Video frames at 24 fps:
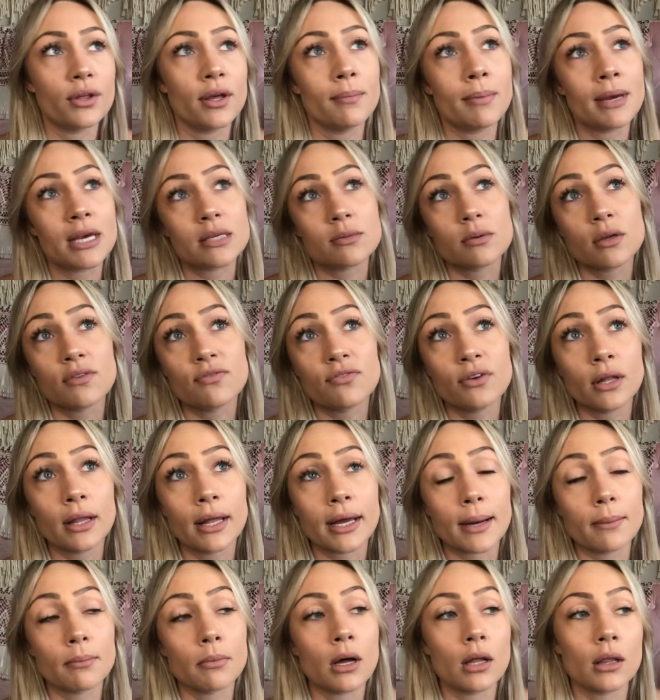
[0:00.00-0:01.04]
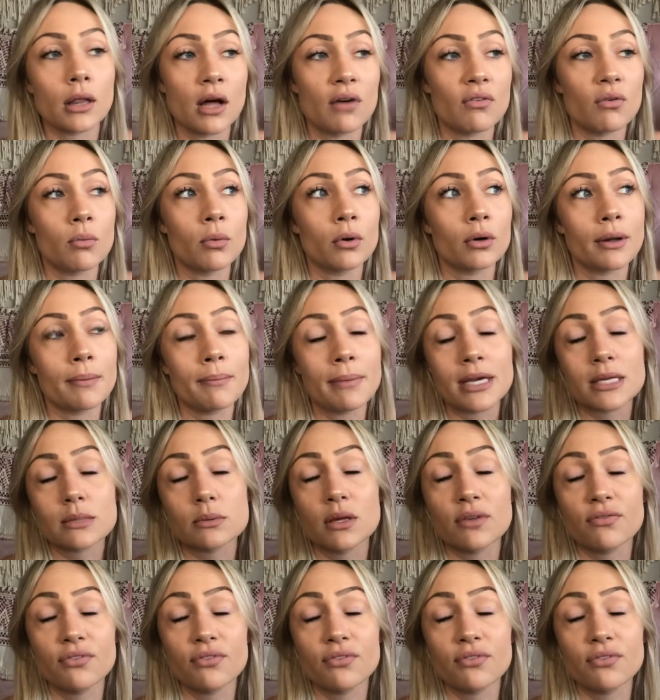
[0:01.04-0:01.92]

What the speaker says: It makes me feel like I'm not lovable. It makes me